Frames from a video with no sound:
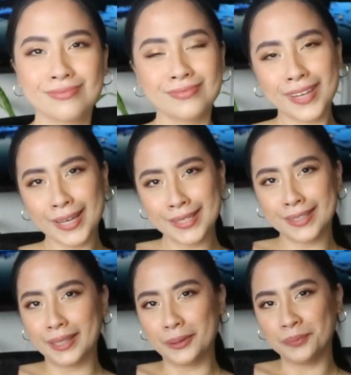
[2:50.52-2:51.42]
Next
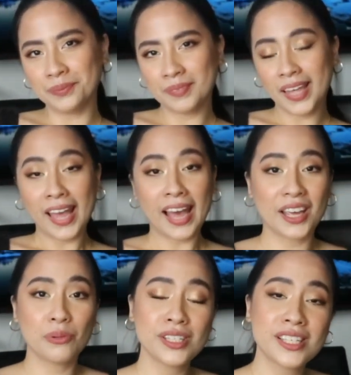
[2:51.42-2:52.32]
thing.
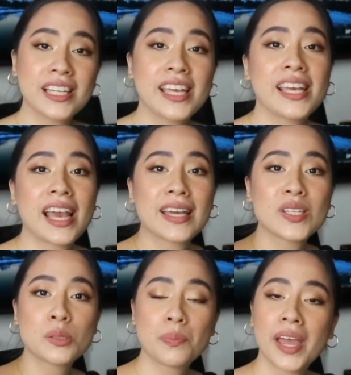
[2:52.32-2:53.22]
I would say I
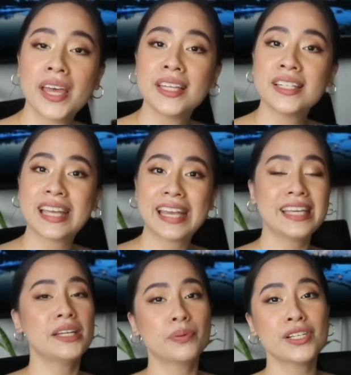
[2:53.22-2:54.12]
spend
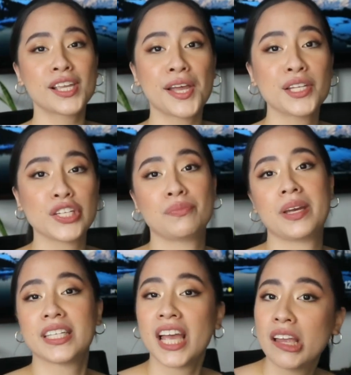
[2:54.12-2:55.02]
80% of
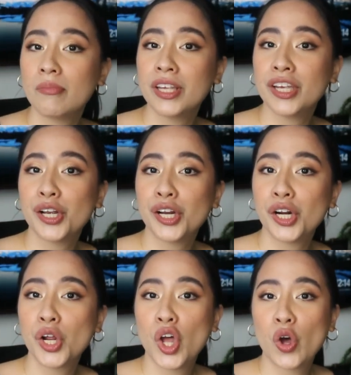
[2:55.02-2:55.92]
my time
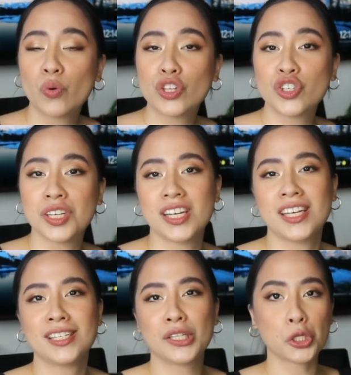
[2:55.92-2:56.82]
here, which
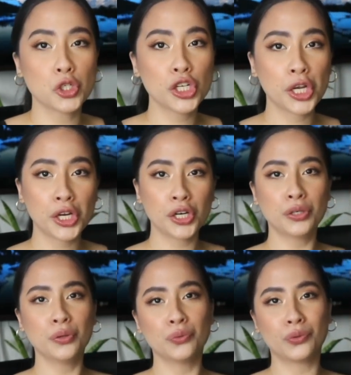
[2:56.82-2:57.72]
is the
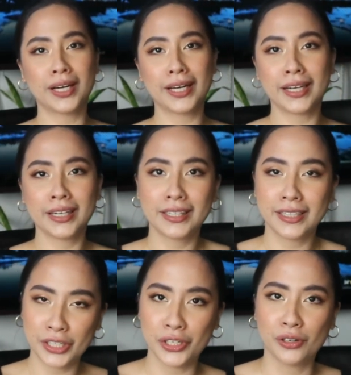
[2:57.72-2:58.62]
chair right
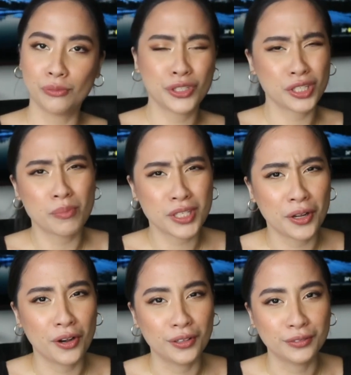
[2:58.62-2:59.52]
here, which I'm
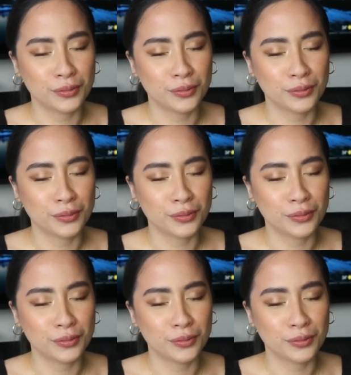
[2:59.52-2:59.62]
sitting on,